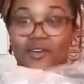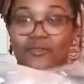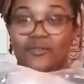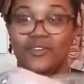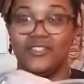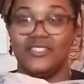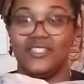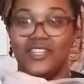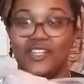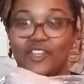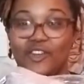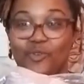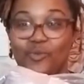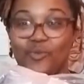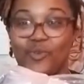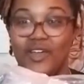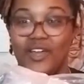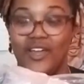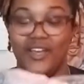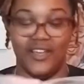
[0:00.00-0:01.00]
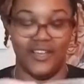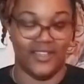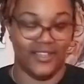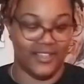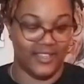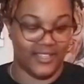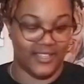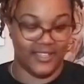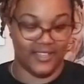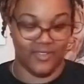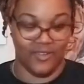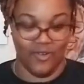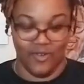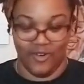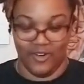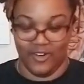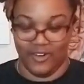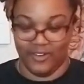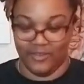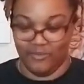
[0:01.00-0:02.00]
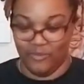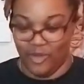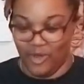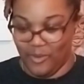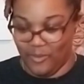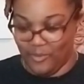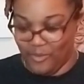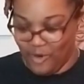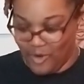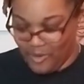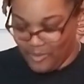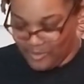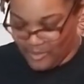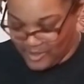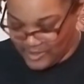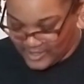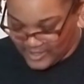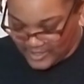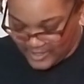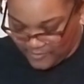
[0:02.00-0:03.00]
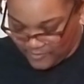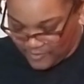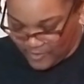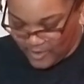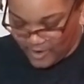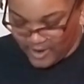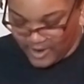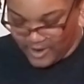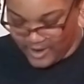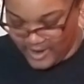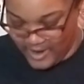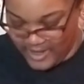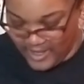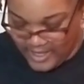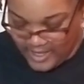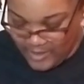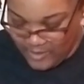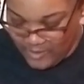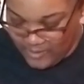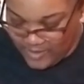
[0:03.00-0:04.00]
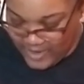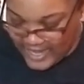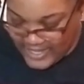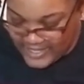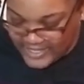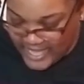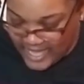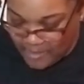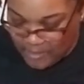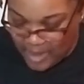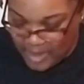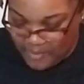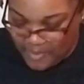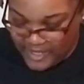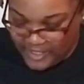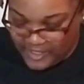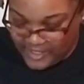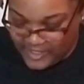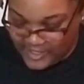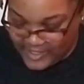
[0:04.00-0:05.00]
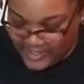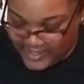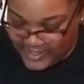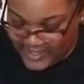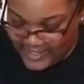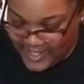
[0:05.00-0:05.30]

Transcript: was a little rug, or more, more mostly for when I take my pictures.